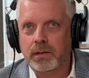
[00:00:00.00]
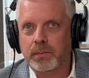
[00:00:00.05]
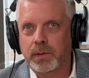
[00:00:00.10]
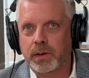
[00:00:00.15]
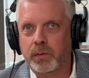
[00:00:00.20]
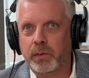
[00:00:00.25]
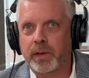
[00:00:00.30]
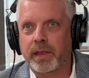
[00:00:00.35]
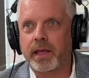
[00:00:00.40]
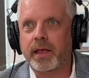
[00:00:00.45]

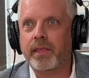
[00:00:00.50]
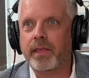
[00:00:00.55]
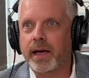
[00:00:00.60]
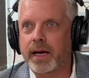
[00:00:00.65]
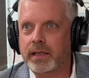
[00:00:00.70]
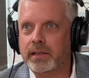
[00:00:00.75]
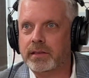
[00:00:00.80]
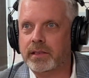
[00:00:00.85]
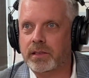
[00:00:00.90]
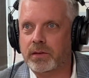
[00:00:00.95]
But within
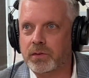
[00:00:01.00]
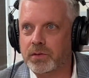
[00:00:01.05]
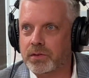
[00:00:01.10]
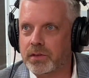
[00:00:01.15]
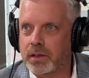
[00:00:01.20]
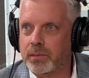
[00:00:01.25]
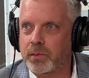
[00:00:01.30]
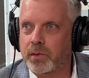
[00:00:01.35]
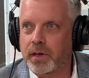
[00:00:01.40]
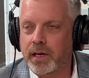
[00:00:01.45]
that single
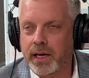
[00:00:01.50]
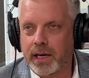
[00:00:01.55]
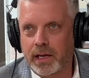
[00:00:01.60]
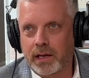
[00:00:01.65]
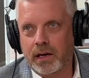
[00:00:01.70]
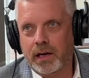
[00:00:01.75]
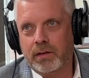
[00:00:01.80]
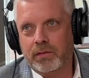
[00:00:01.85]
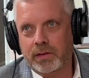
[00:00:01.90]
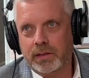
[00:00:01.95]
stream, you
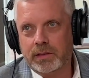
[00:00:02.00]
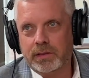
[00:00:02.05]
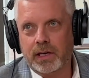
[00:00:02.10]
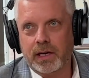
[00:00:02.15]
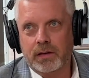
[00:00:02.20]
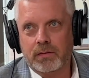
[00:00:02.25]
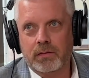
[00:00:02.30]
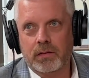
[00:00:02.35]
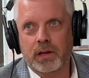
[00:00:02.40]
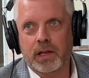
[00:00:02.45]
cannot
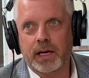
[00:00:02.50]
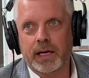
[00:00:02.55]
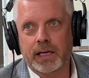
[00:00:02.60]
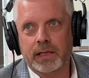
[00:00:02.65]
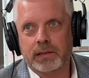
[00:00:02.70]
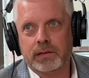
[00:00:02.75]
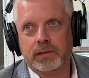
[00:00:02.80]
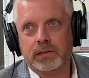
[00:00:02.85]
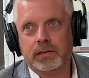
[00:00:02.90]
recycle glass.